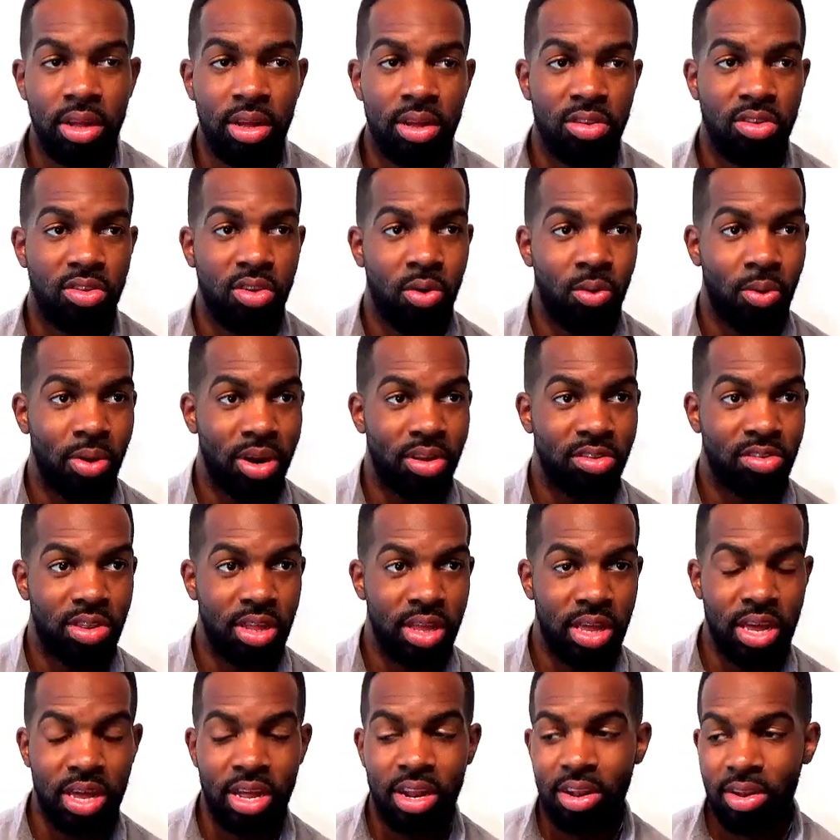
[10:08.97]
So what is the
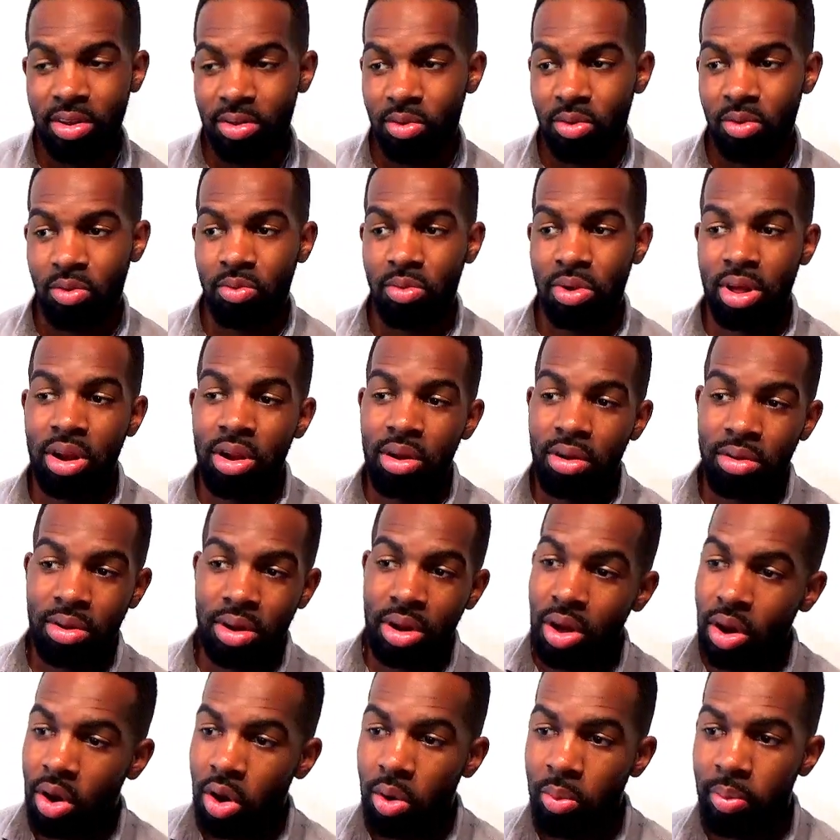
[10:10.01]
it? We don't
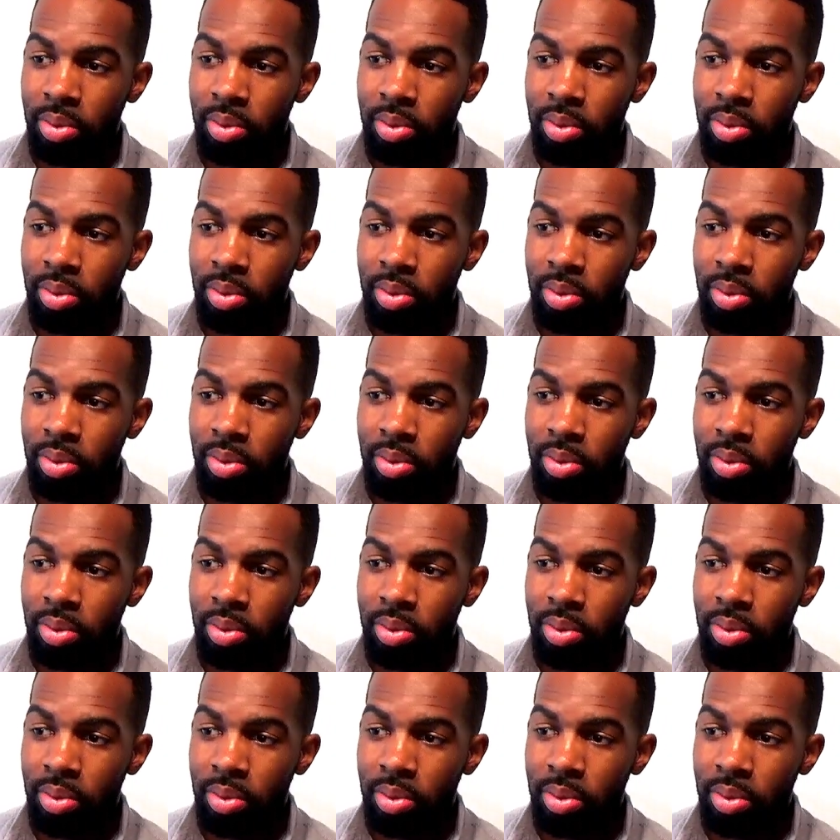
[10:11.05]
know,